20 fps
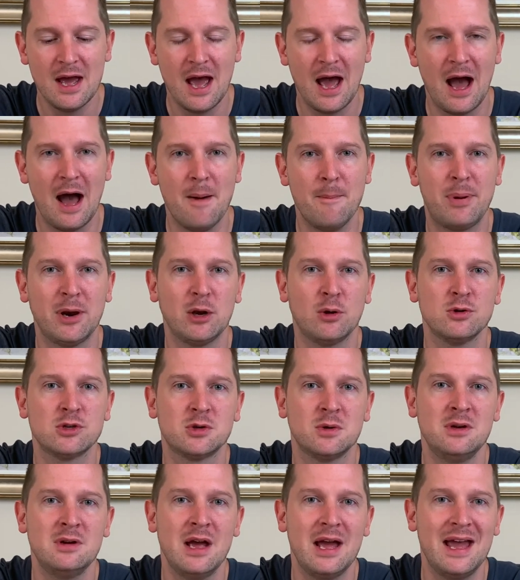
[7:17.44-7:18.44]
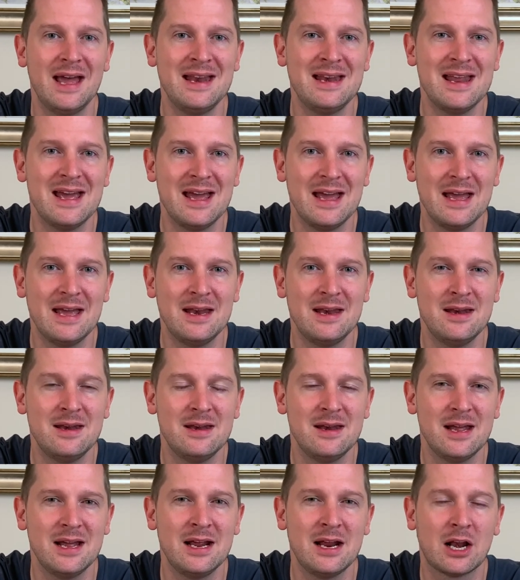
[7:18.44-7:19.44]
but also
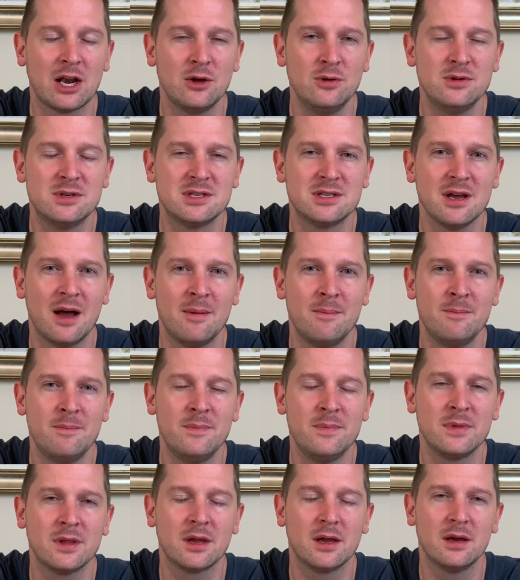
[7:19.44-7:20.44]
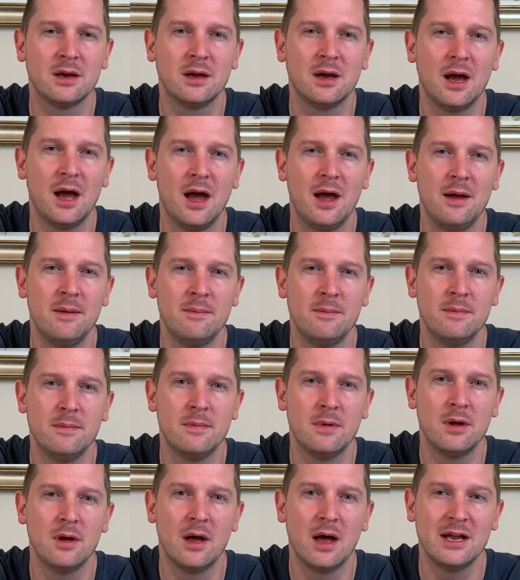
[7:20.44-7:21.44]
includes some
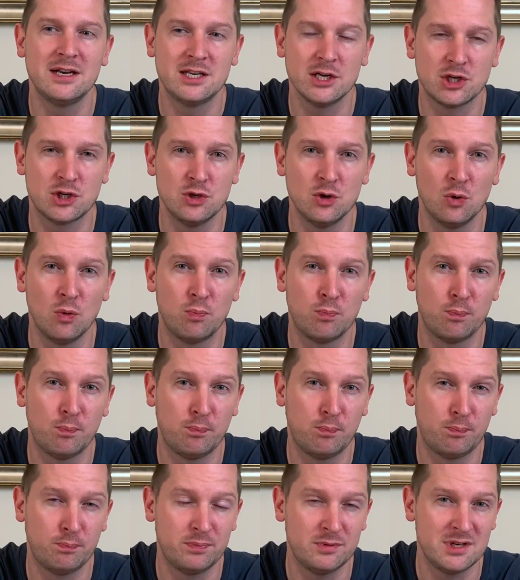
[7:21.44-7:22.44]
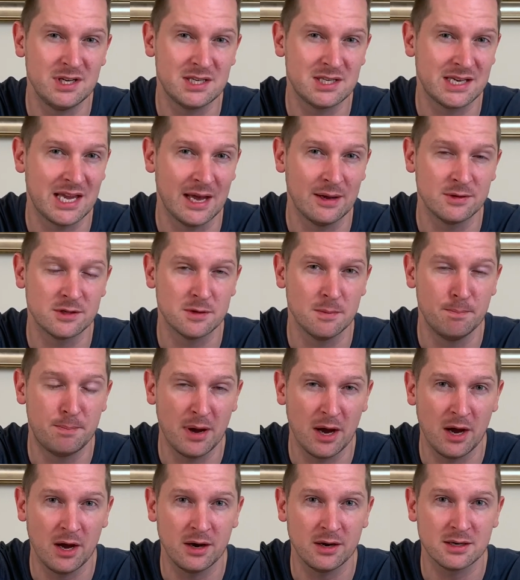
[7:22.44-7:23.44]
additional discounts and
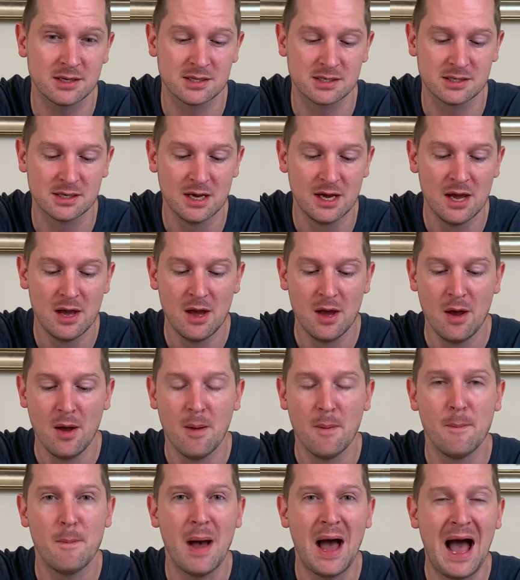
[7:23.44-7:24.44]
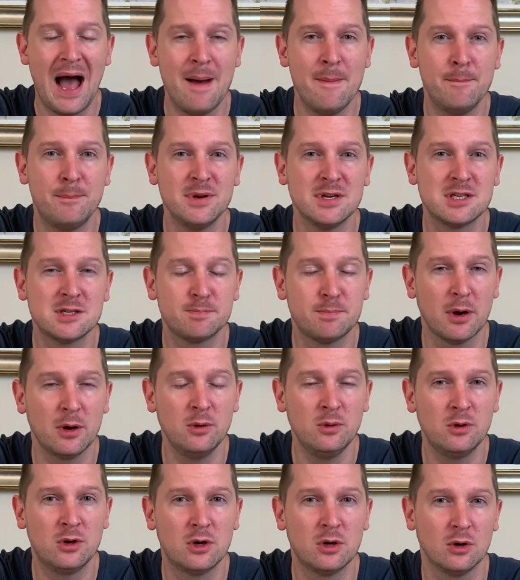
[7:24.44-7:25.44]
perks and
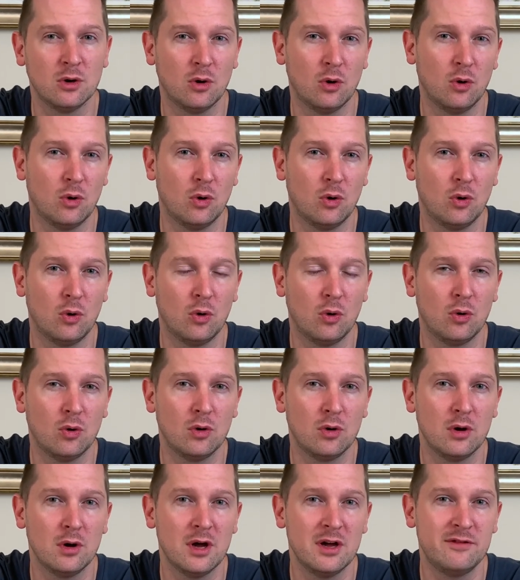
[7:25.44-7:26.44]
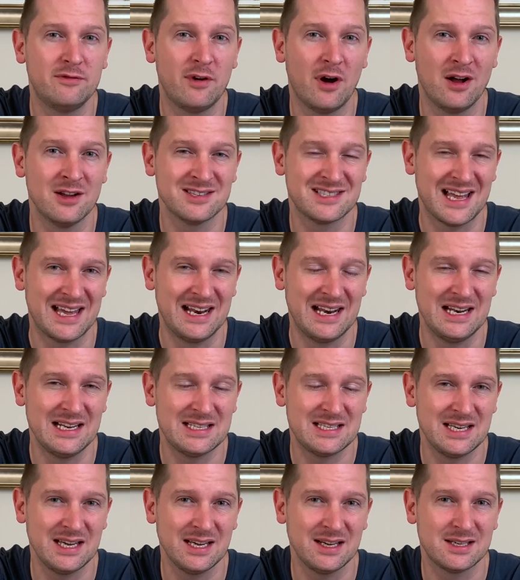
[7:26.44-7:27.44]
bespoke or advanced
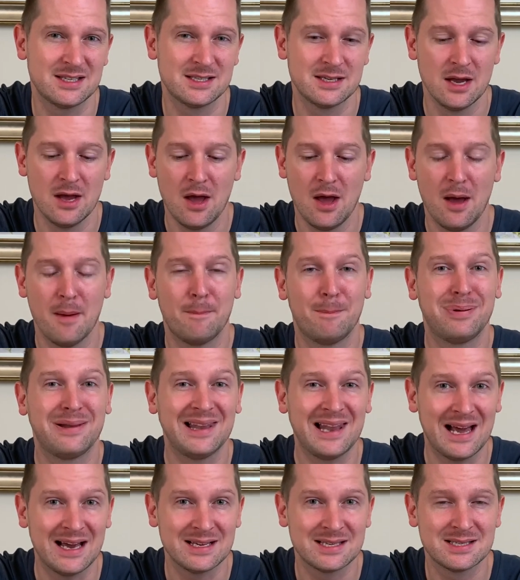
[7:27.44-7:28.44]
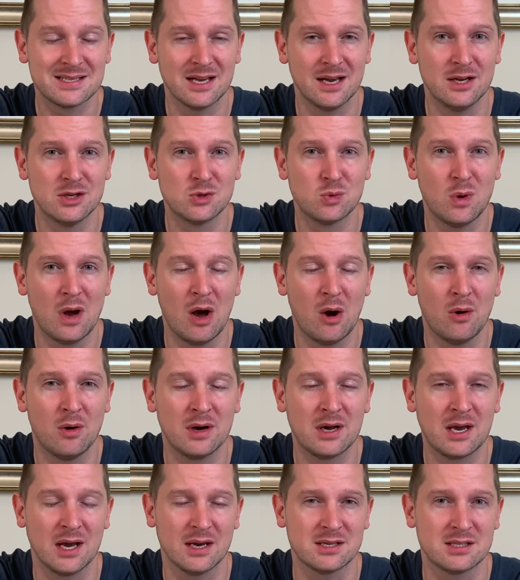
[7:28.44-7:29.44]
analytics, plus as well
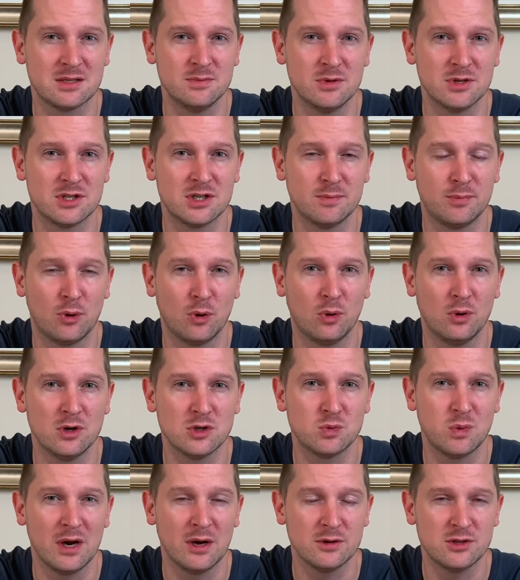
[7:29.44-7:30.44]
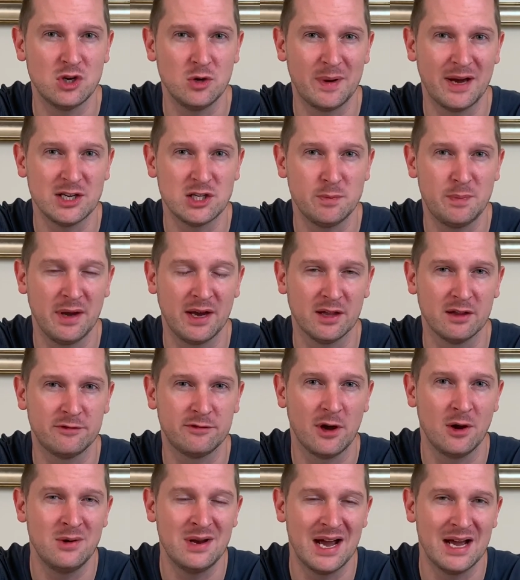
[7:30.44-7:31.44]
customer support as well. So you've actually pick up the
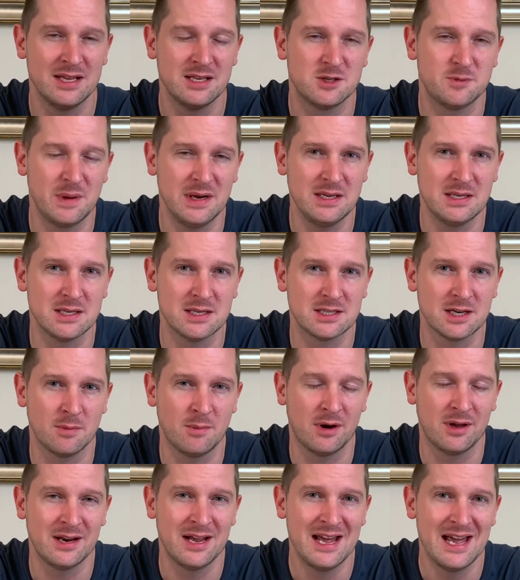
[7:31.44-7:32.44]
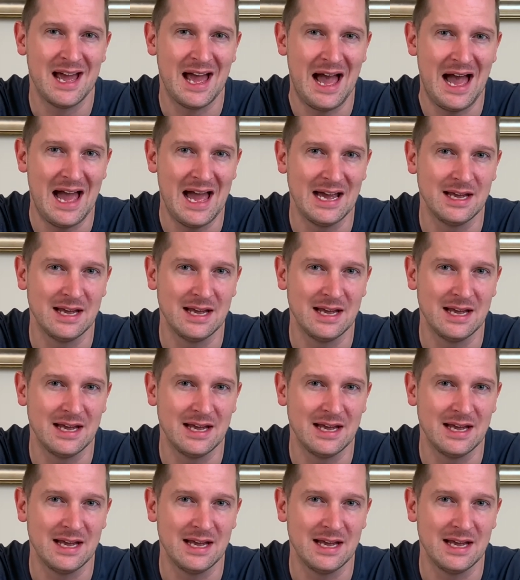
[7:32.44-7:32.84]
phone and speak to someone at